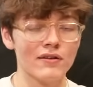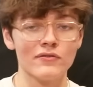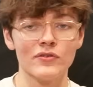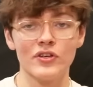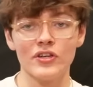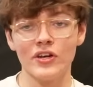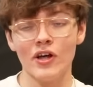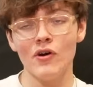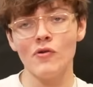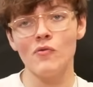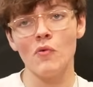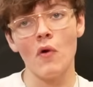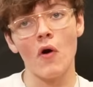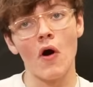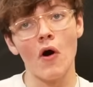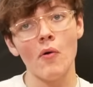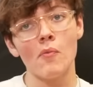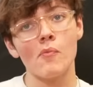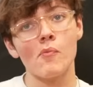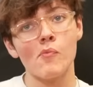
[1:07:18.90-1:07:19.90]
You know
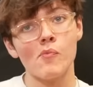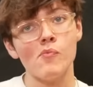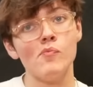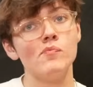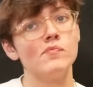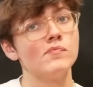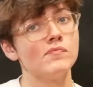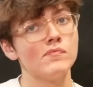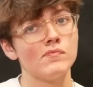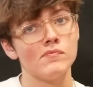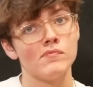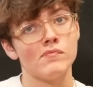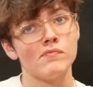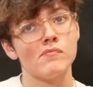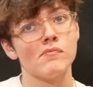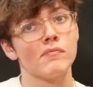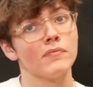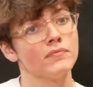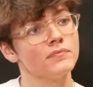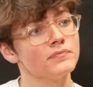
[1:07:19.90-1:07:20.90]
what?
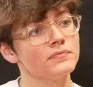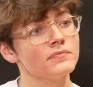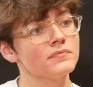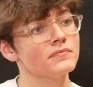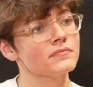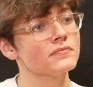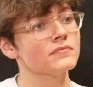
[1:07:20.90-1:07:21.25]
I think we're